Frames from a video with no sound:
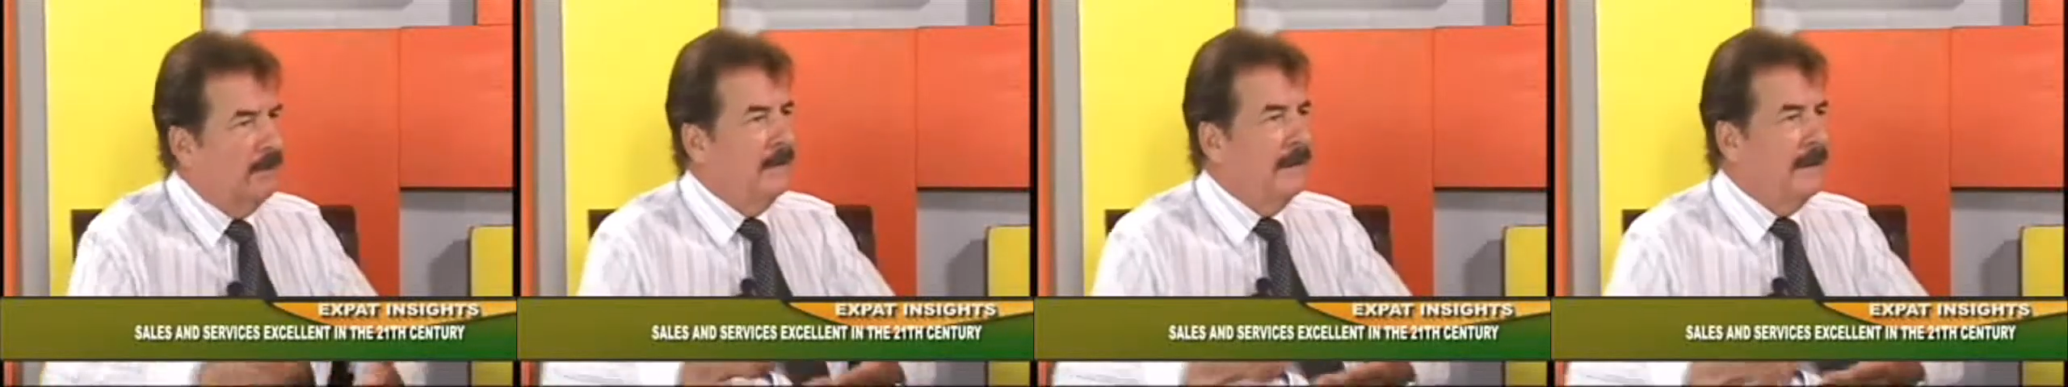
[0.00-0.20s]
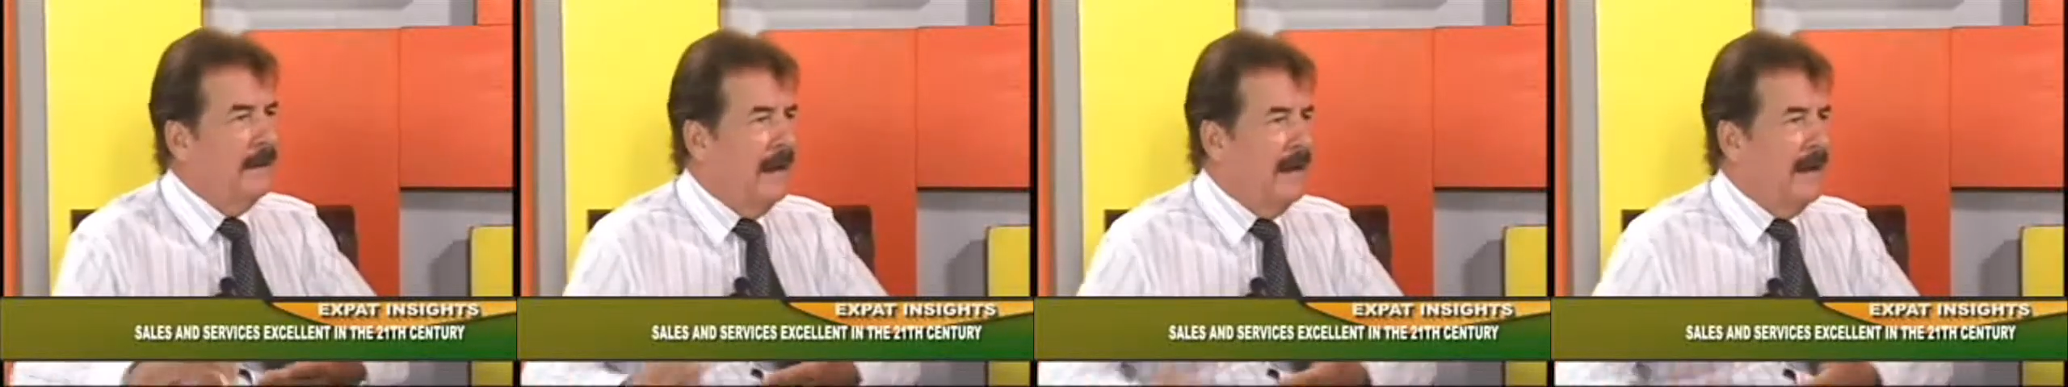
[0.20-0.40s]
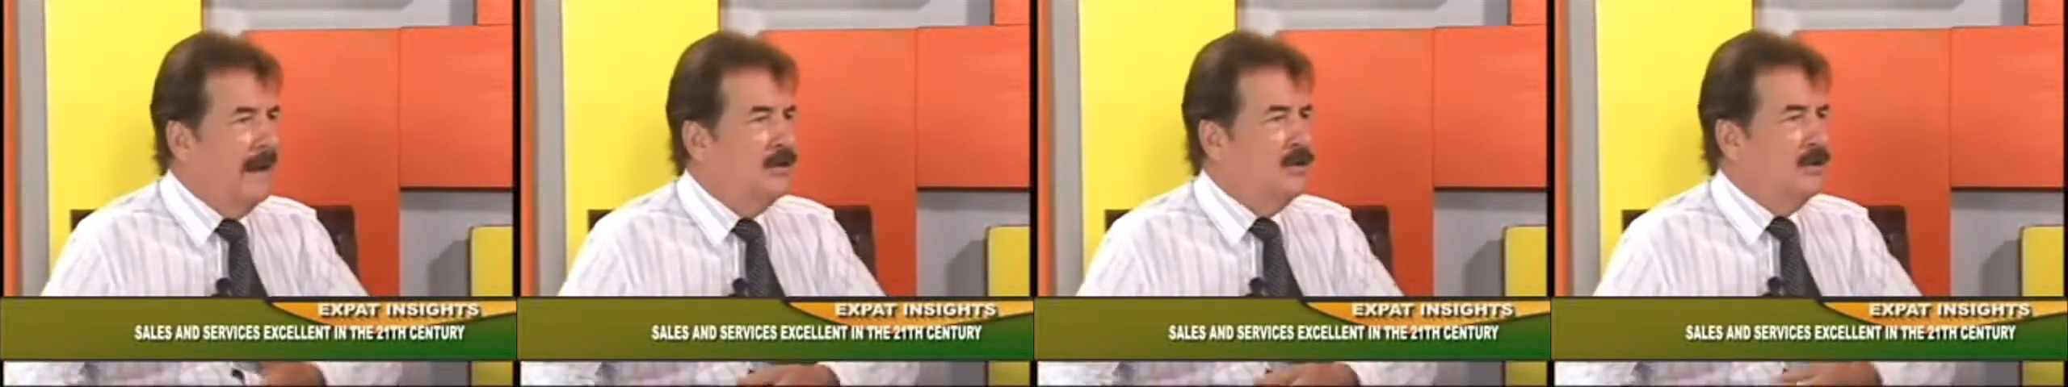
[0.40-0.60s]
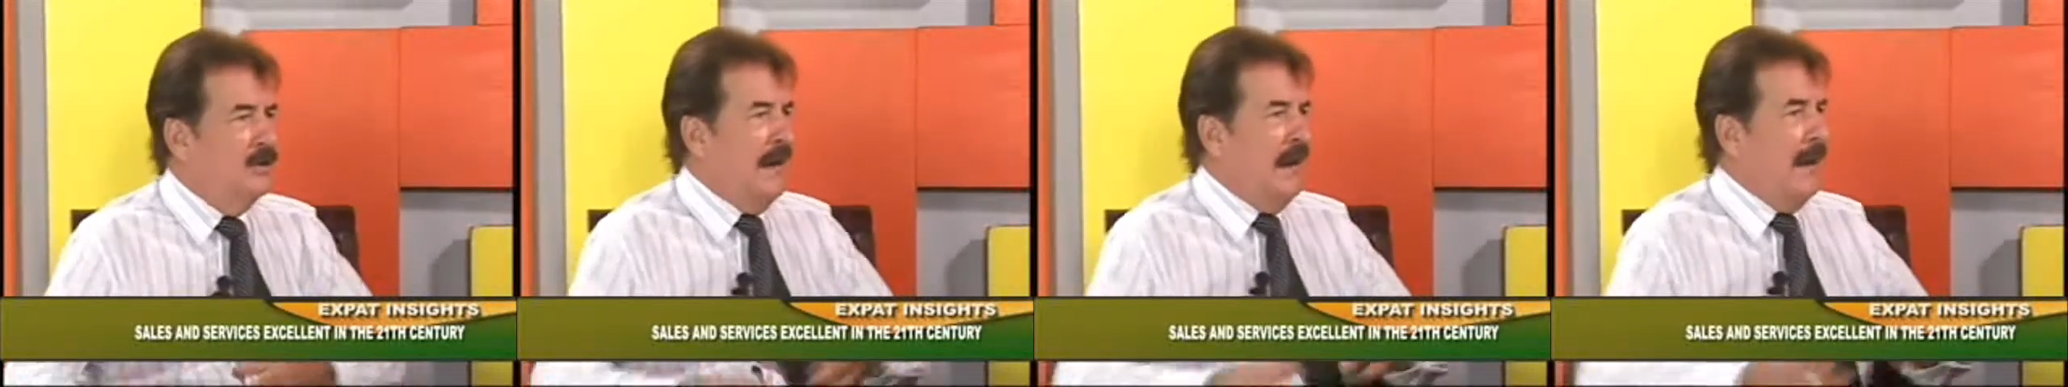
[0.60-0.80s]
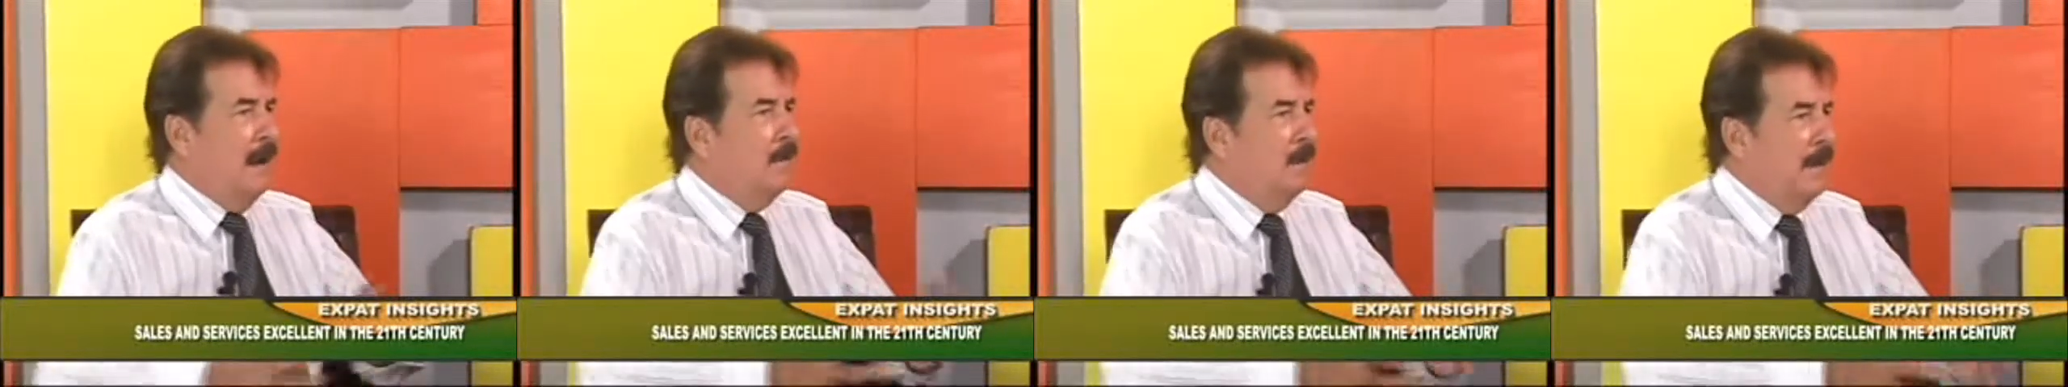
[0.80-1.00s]
and the age and
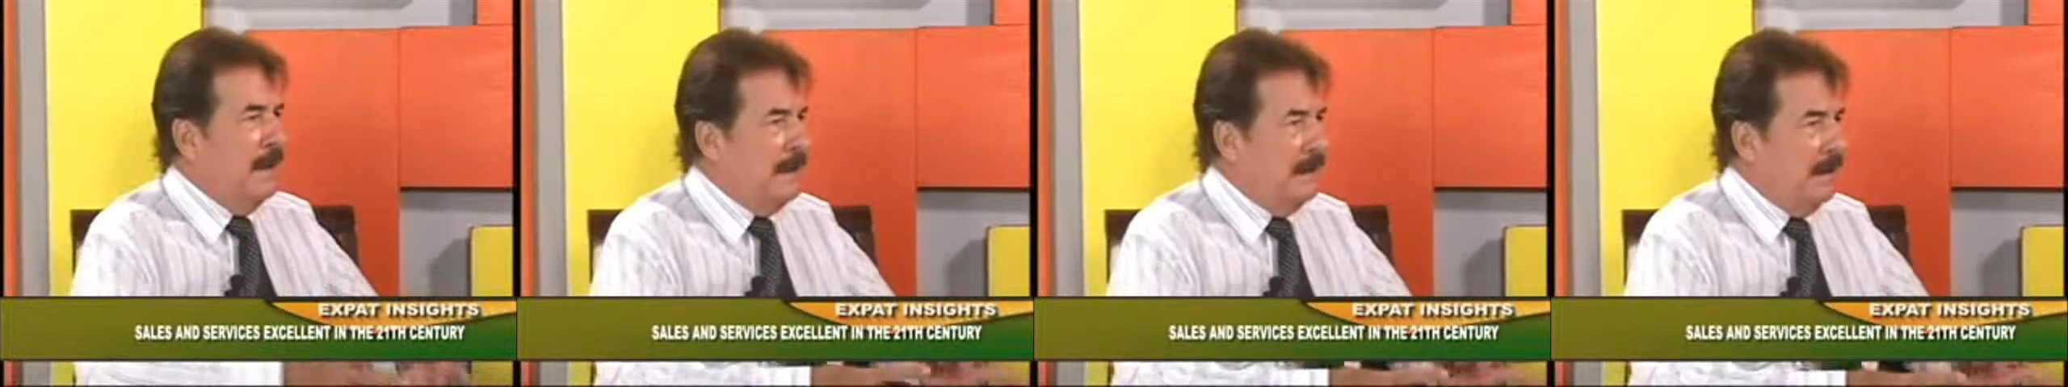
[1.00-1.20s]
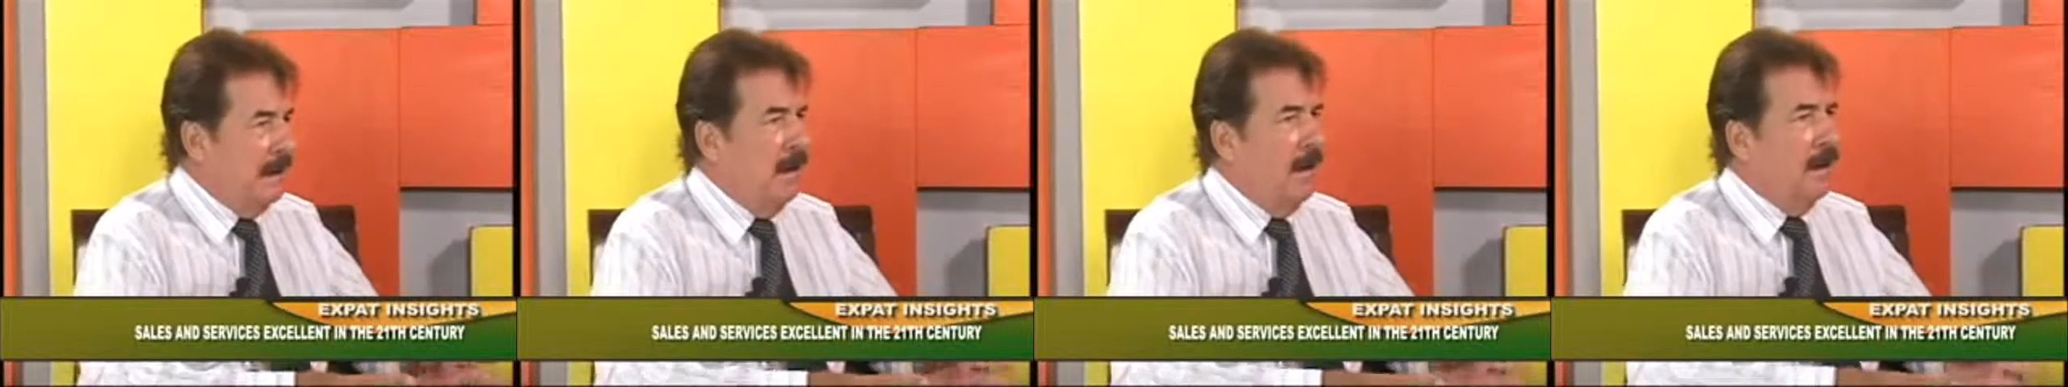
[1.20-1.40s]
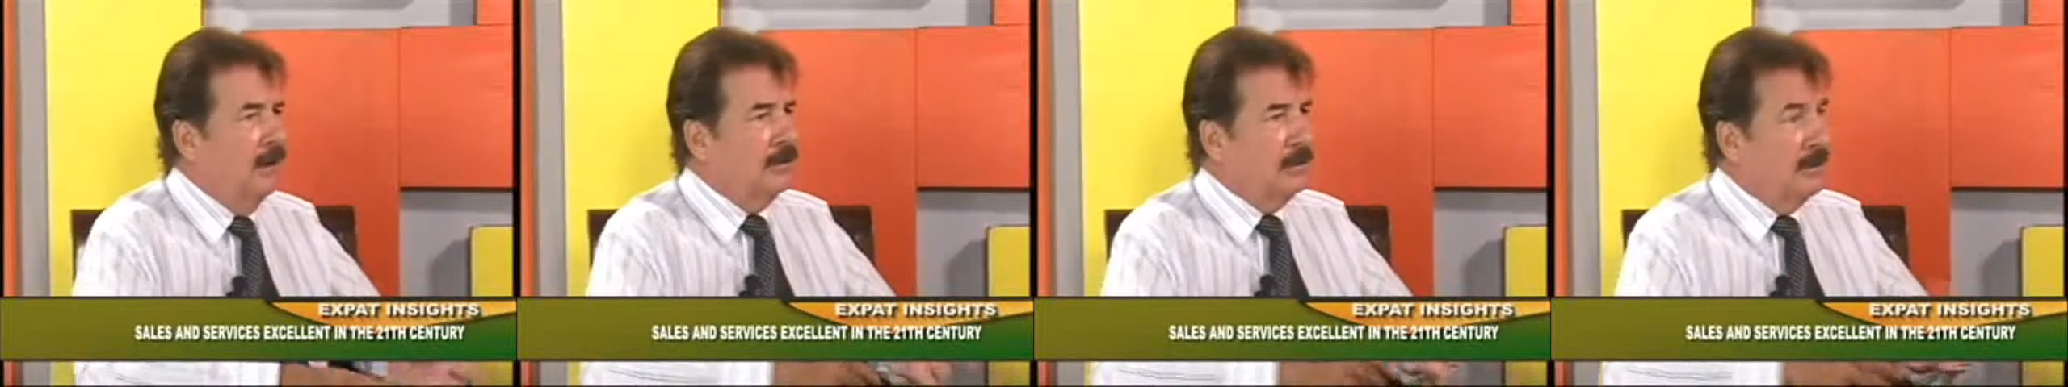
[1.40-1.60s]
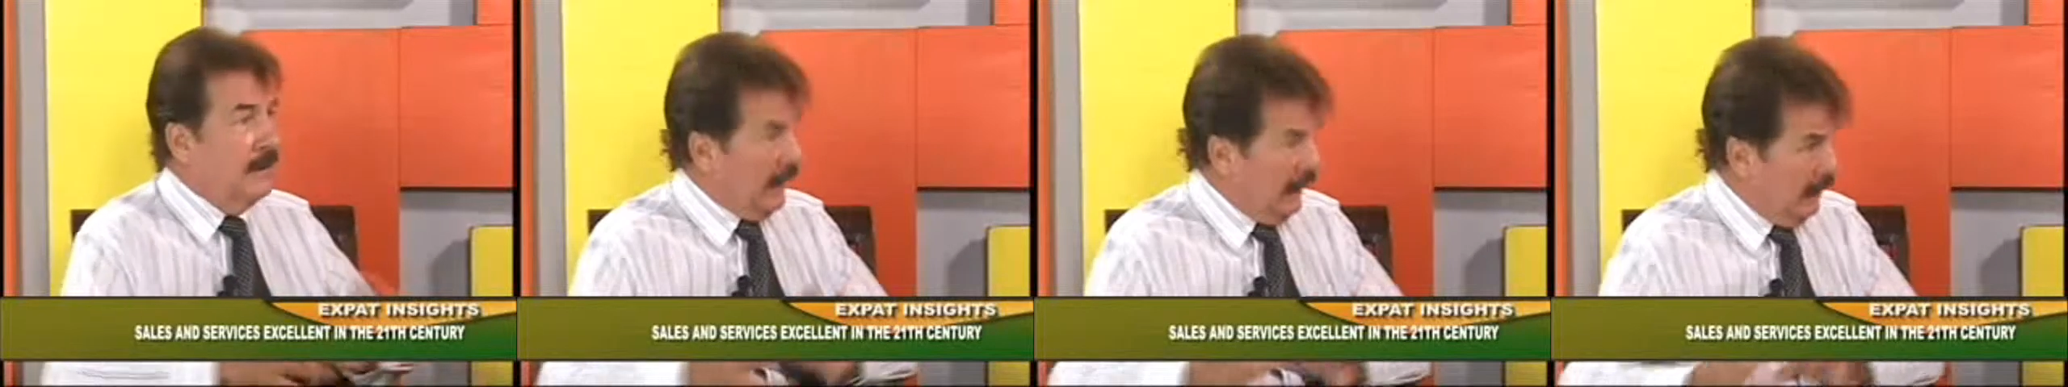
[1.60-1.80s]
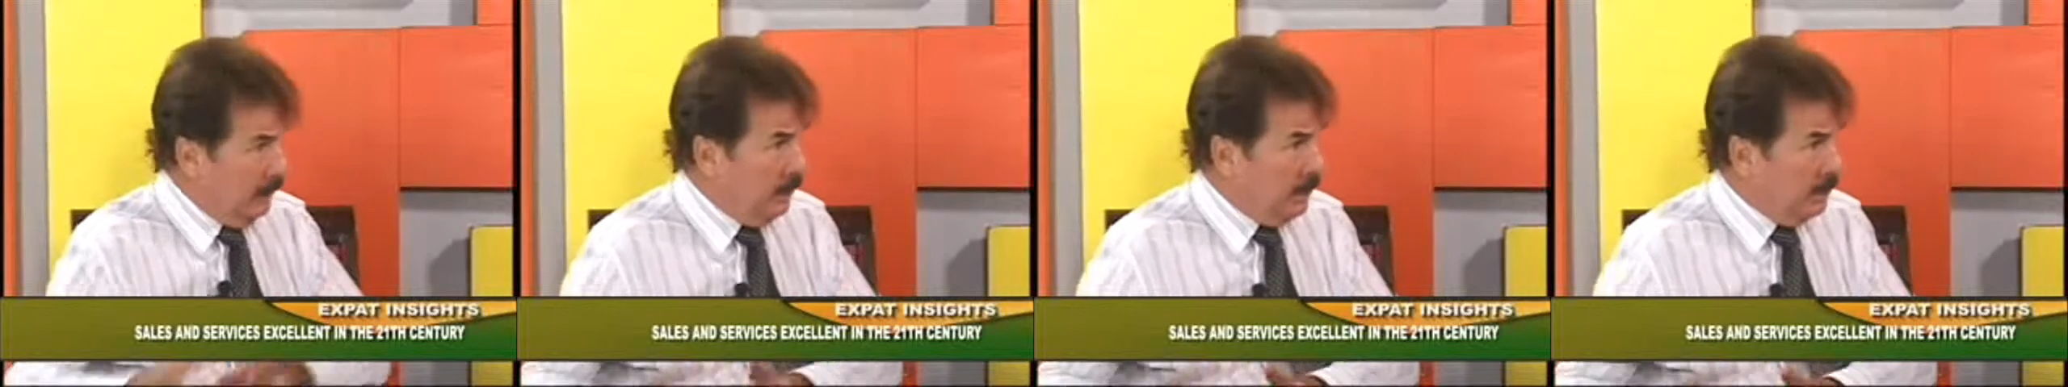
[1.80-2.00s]
how many cars and
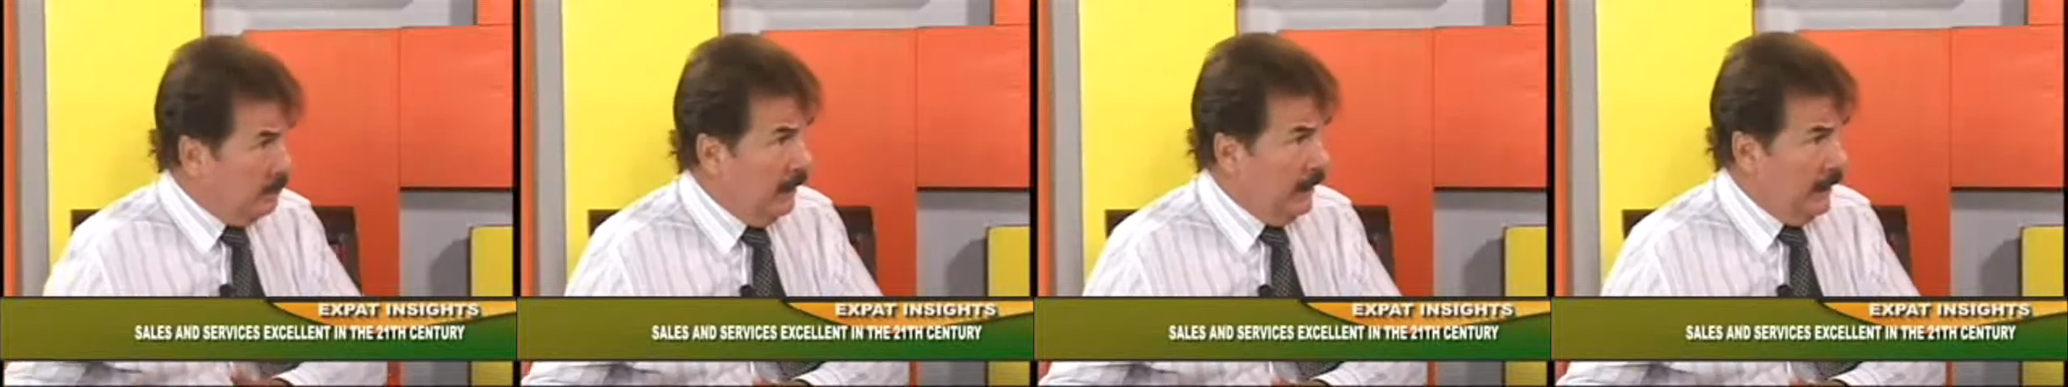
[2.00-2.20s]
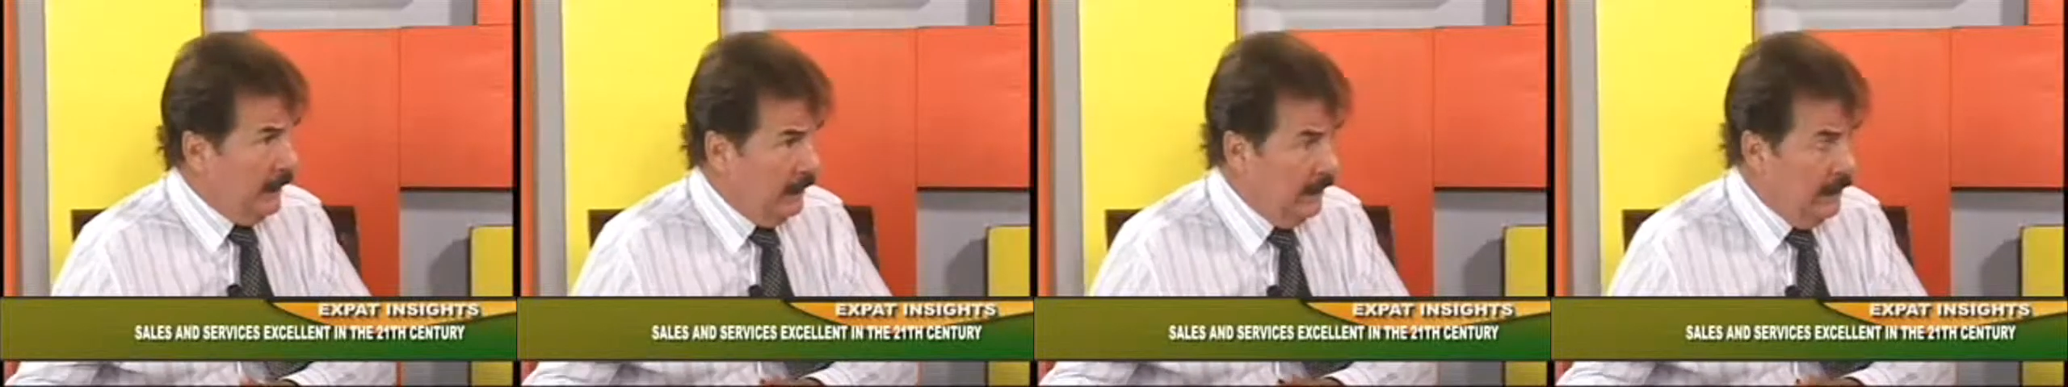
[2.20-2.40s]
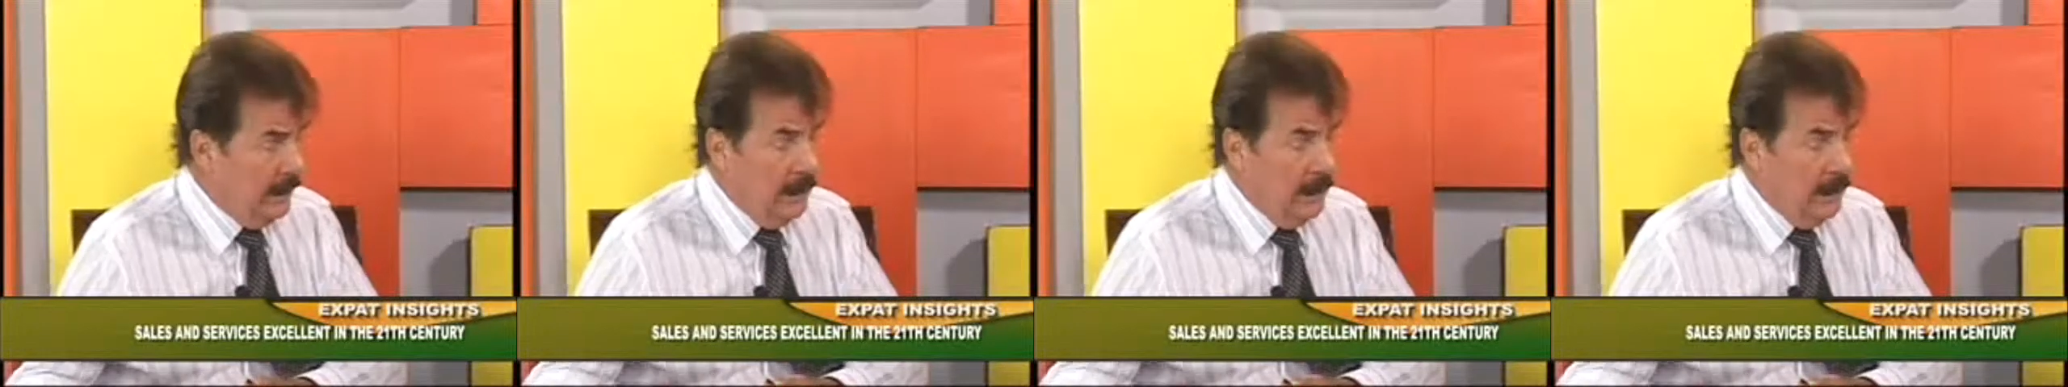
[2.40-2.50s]
how much money.